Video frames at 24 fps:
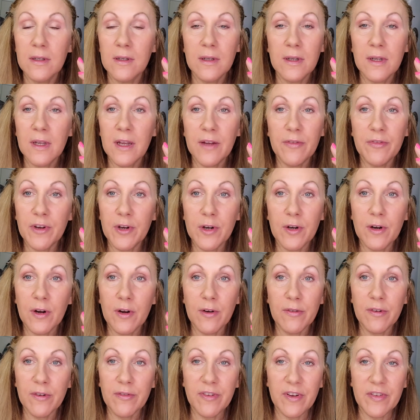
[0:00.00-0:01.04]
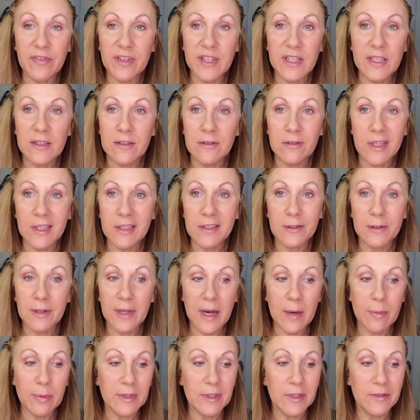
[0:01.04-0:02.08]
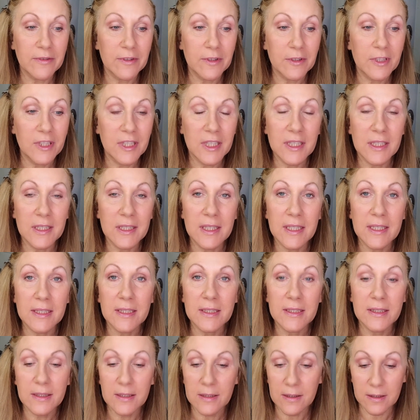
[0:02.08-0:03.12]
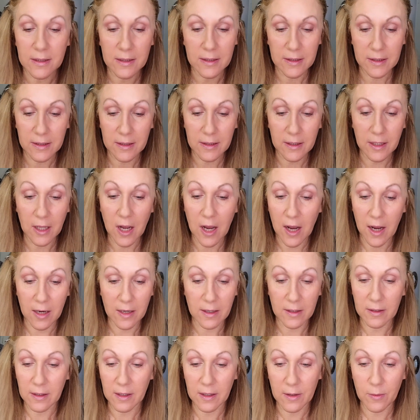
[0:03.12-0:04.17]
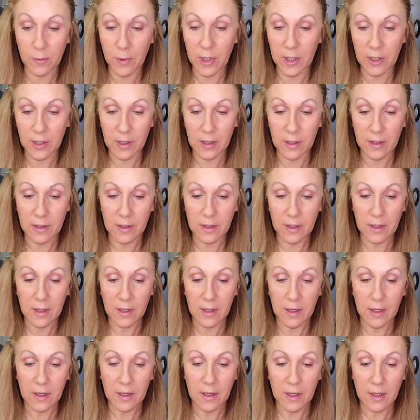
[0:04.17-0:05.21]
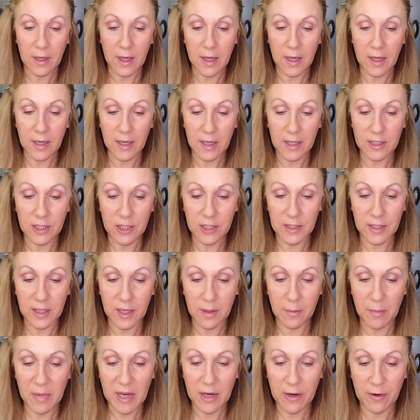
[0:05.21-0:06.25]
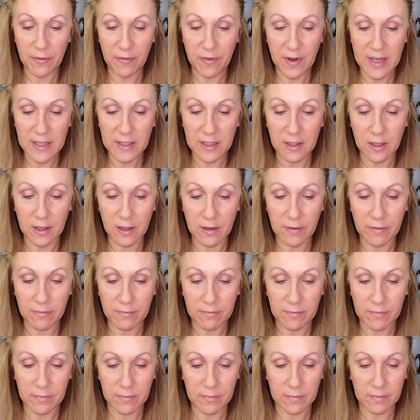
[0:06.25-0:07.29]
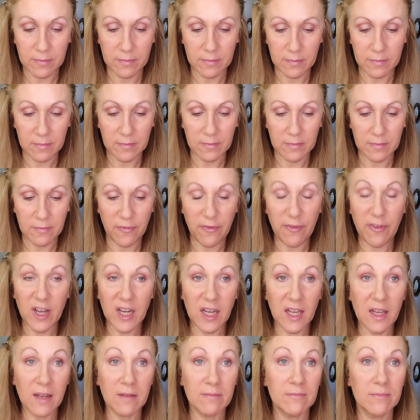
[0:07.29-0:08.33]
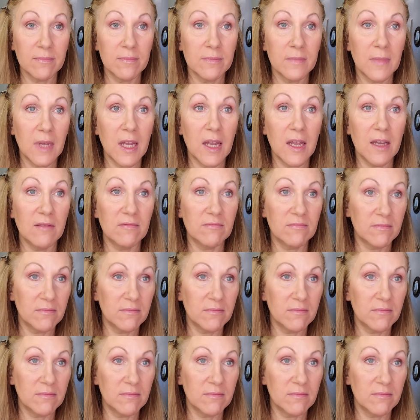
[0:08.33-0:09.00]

If you're over 50, do not do the apples of your cheeks. That is not going to work. and it's just going to make your face look funny and